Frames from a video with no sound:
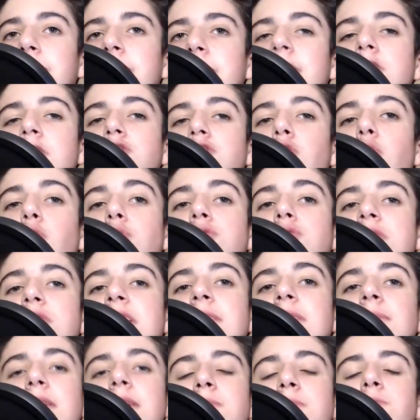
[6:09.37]
This whole
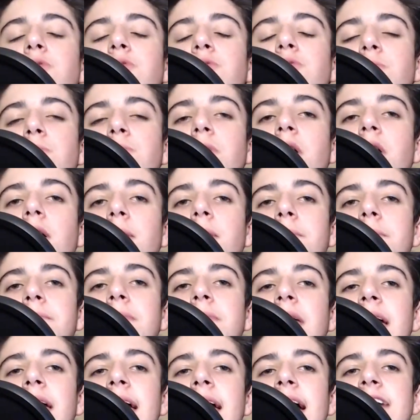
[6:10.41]
team has
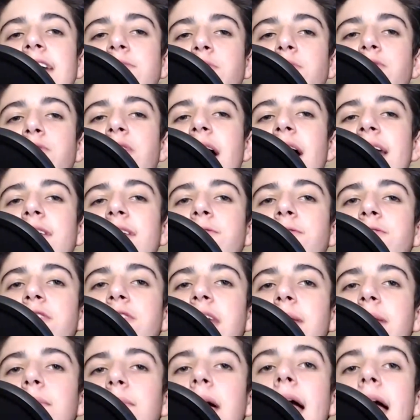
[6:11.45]
provided for
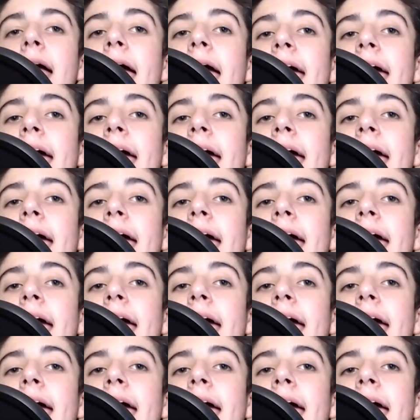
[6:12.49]
them.